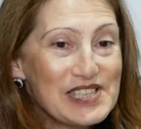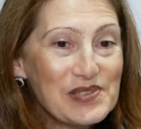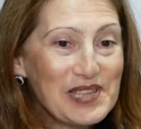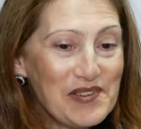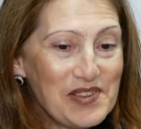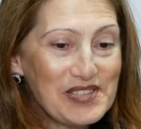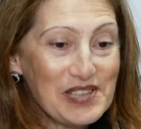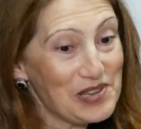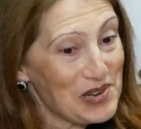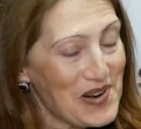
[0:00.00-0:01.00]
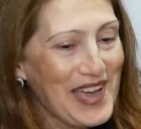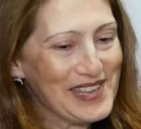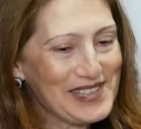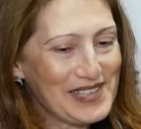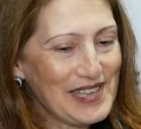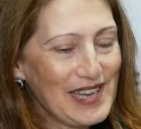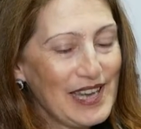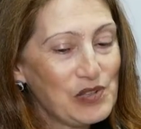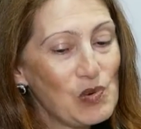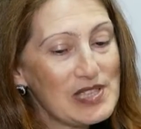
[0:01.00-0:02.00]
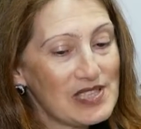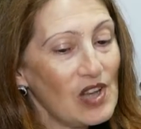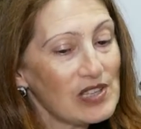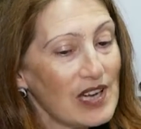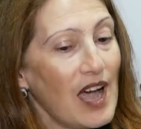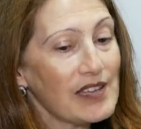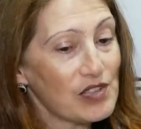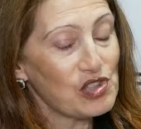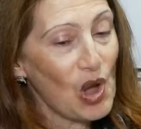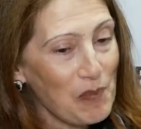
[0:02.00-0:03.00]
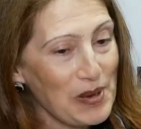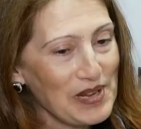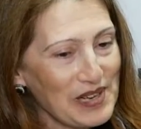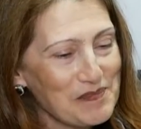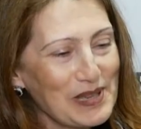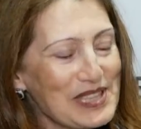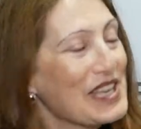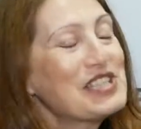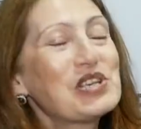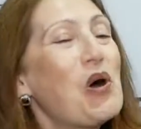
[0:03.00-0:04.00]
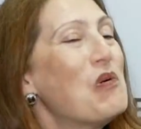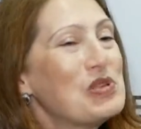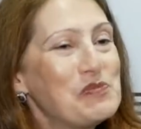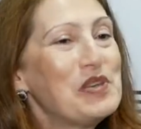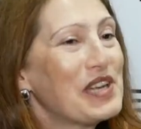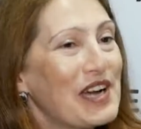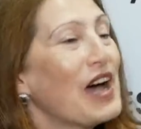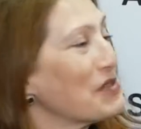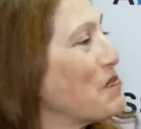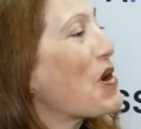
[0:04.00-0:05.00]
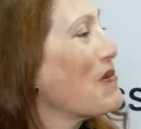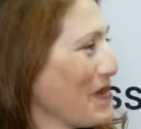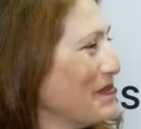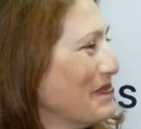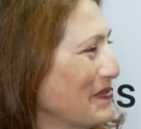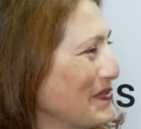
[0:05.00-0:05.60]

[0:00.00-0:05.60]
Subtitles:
So David, you're right. It was not a hot topic, but it's always been a hot problem.